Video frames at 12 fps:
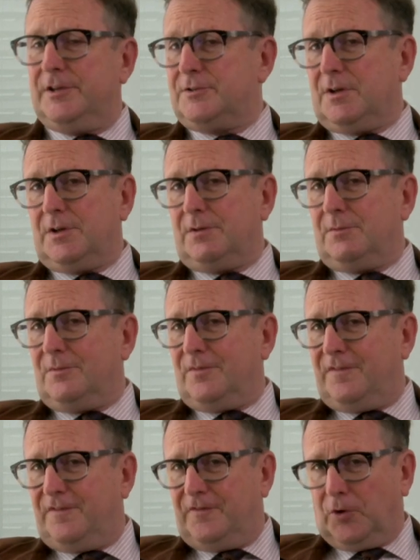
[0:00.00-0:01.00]
under
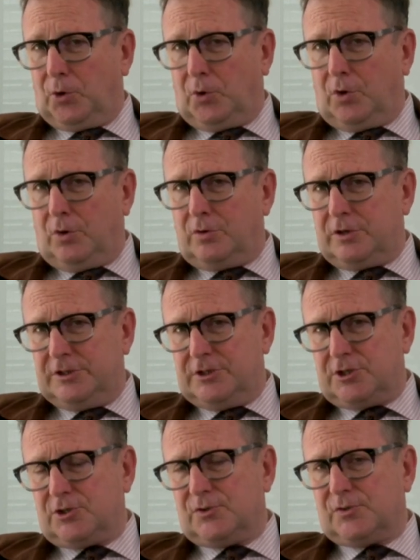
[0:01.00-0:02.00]
four
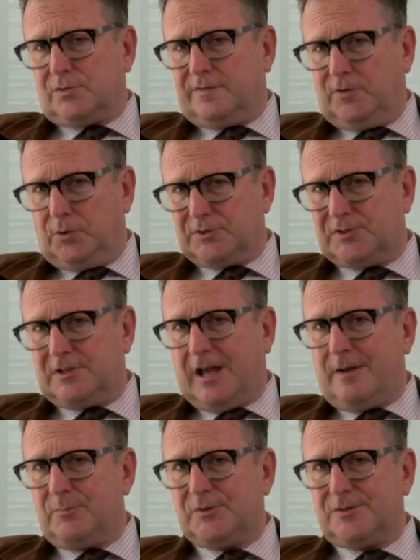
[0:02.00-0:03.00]
conditions or four
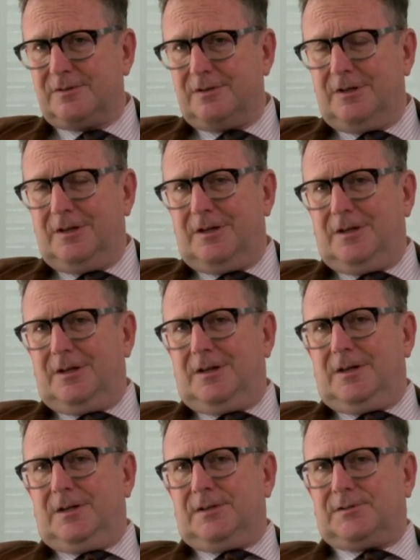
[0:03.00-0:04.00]
steps.
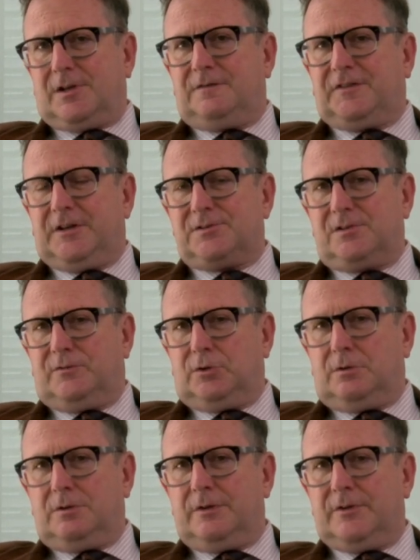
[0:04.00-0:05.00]
So, first of
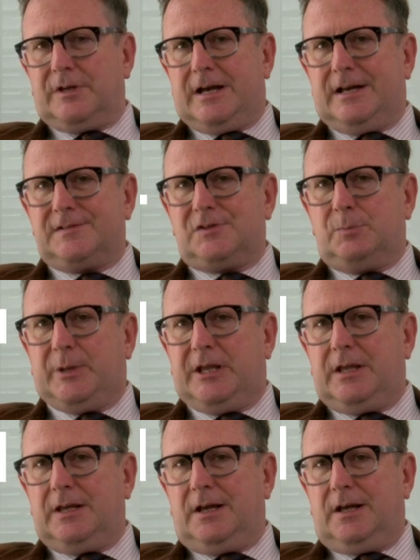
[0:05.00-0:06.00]
all, there has to
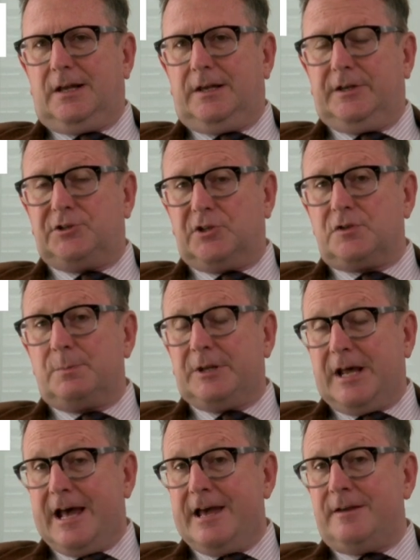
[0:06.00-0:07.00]
be a
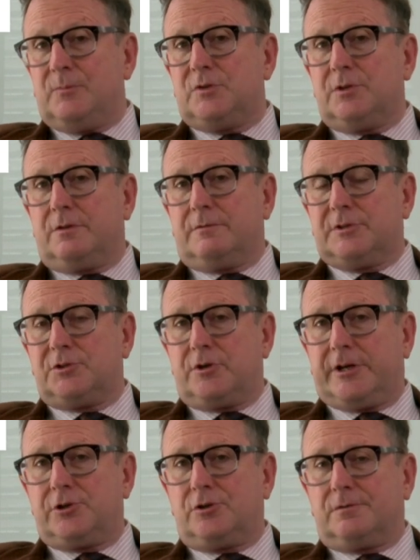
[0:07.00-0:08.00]
legitimate aim to the
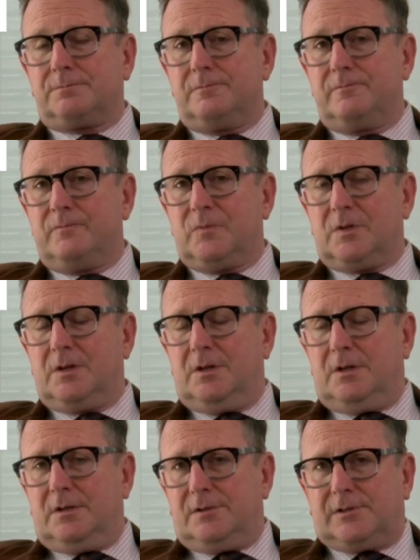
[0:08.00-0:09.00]
restriction.
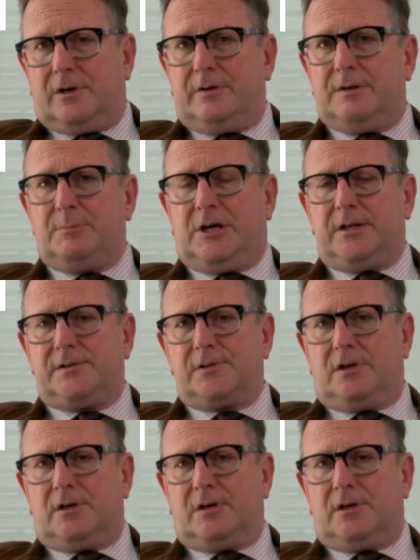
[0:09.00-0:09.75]
So, in my